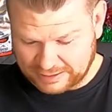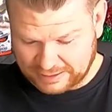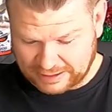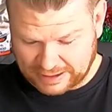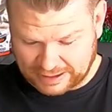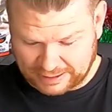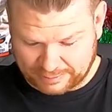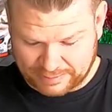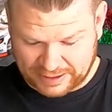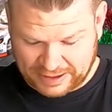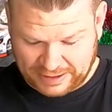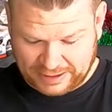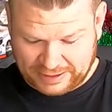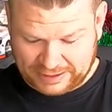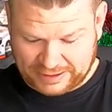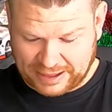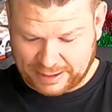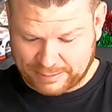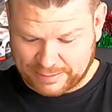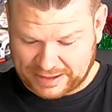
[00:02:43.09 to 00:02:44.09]
the
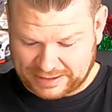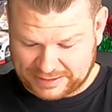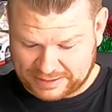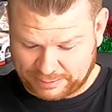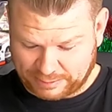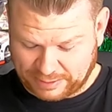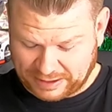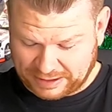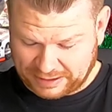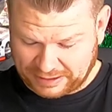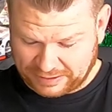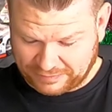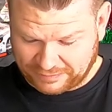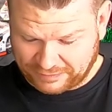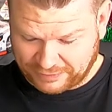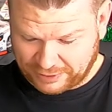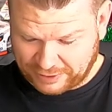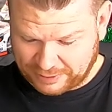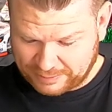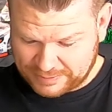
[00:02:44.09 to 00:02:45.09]
number hasn't been
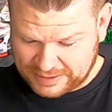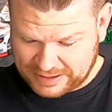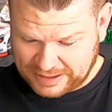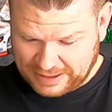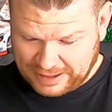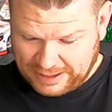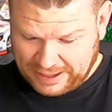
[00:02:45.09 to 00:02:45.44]
confirmed.